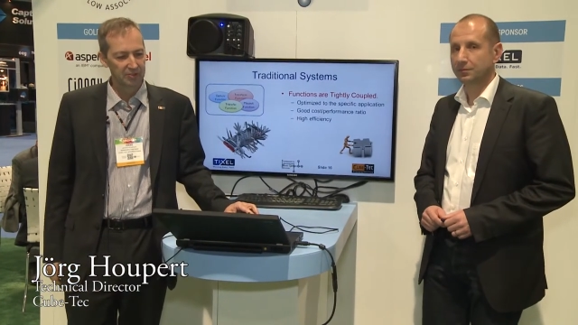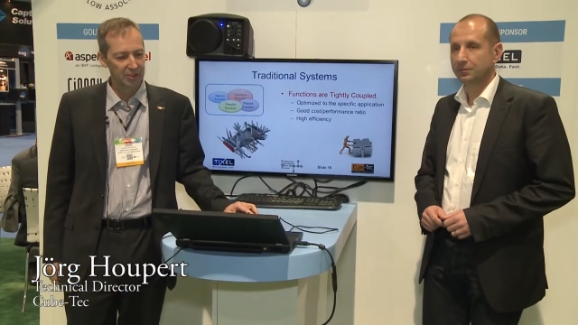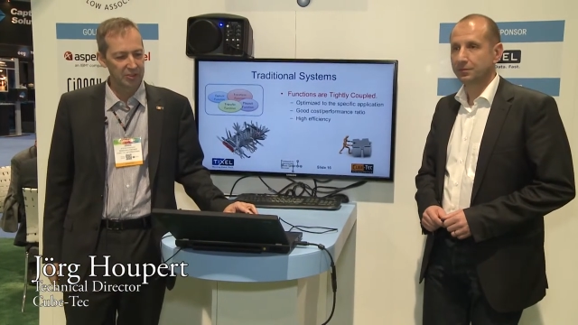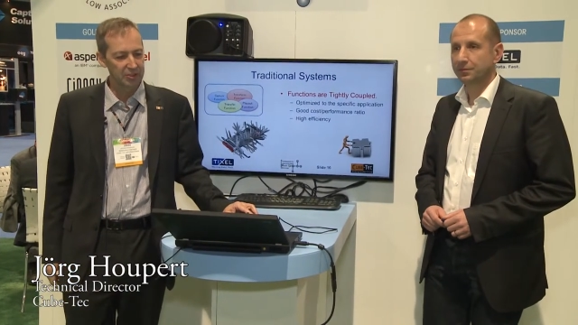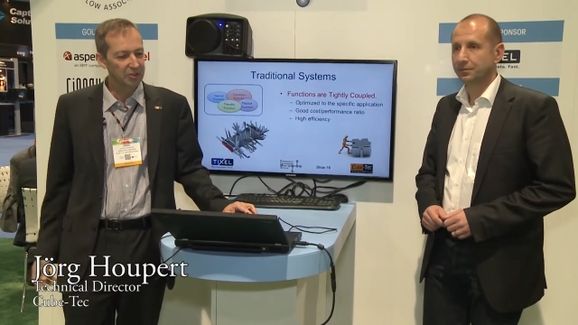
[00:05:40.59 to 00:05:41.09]

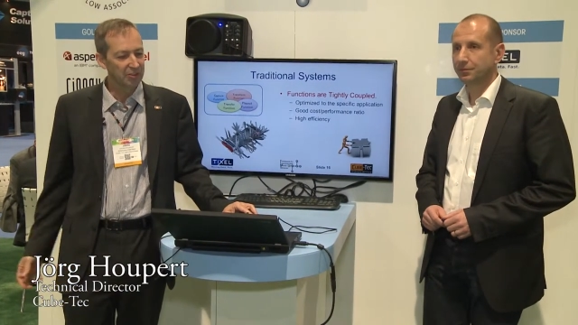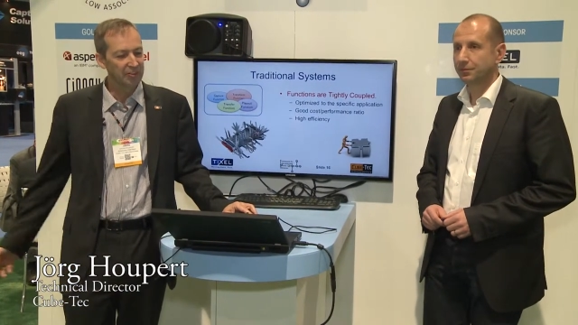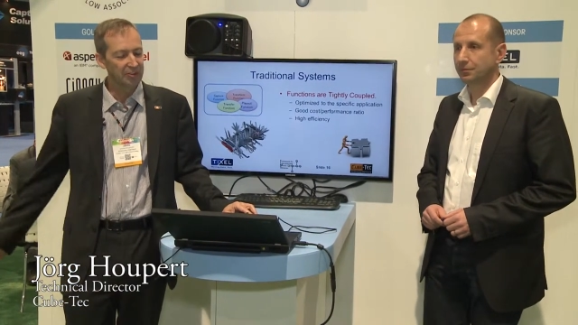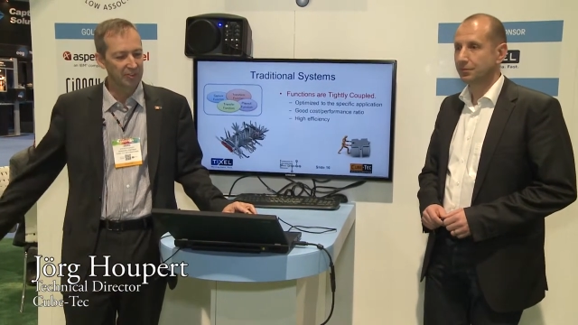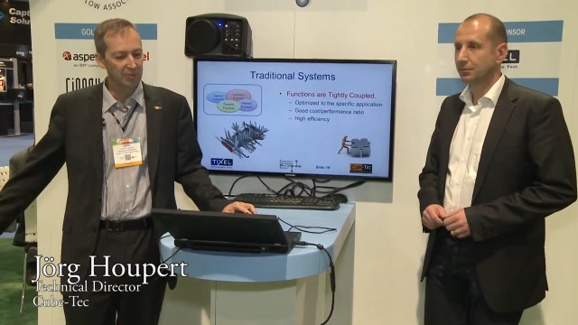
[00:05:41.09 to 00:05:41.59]
Speaker 1: Traditional
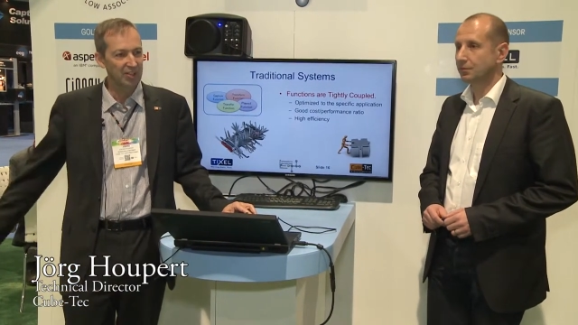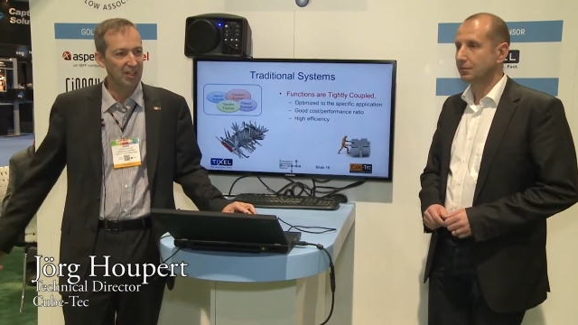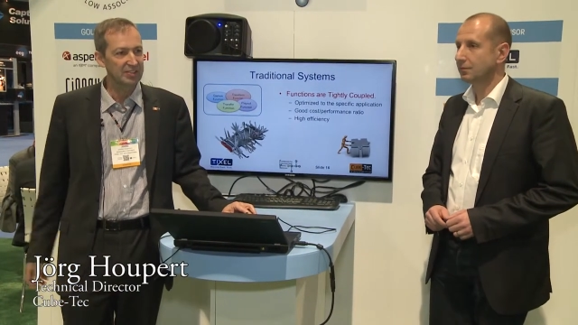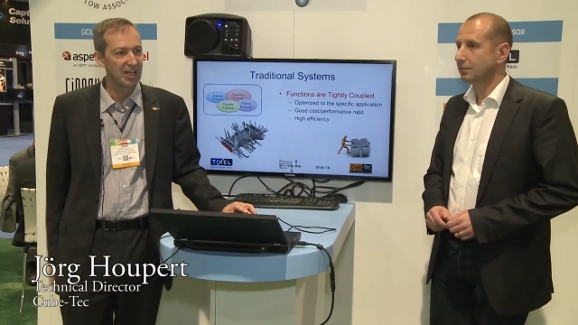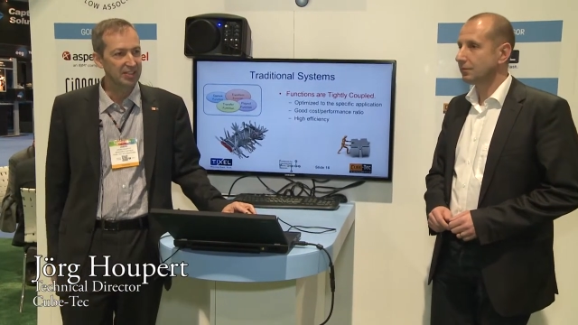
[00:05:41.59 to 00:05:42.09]
systems
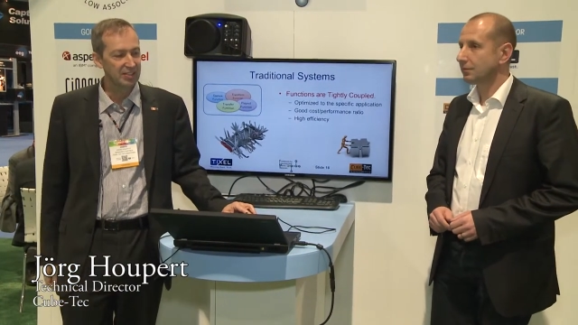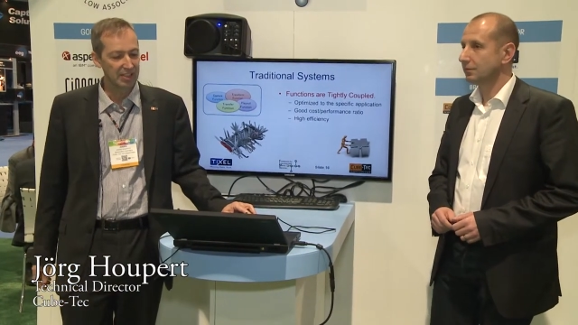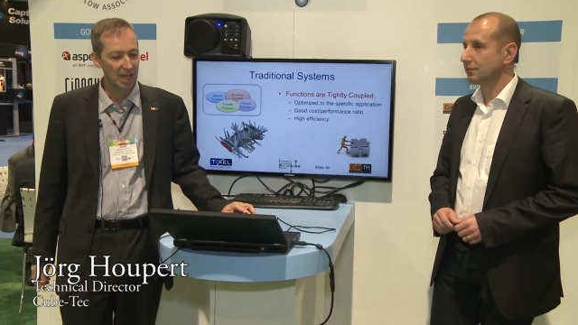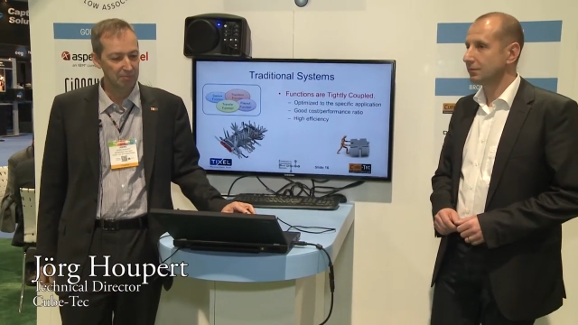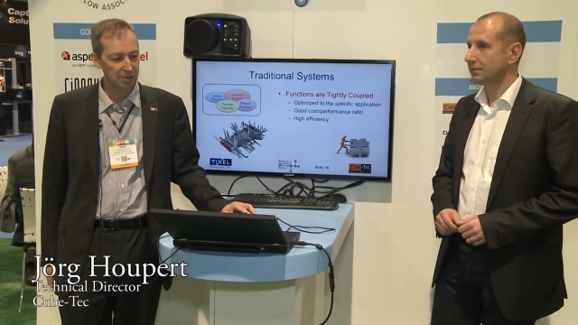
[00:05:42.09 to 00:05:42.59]
are tightly
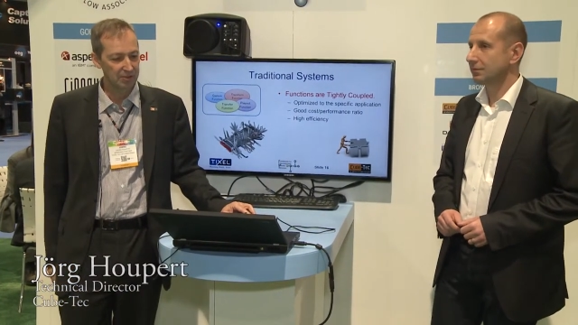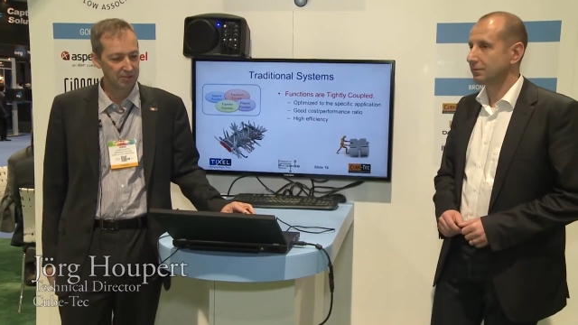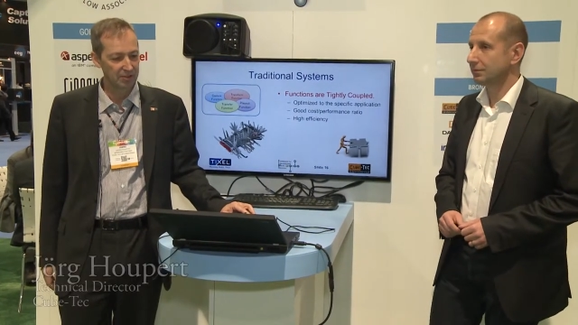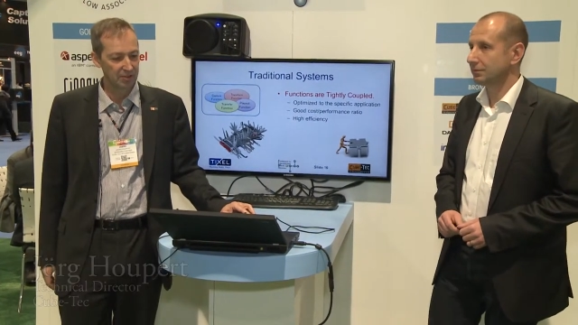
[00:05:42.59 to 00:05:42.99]
coupled,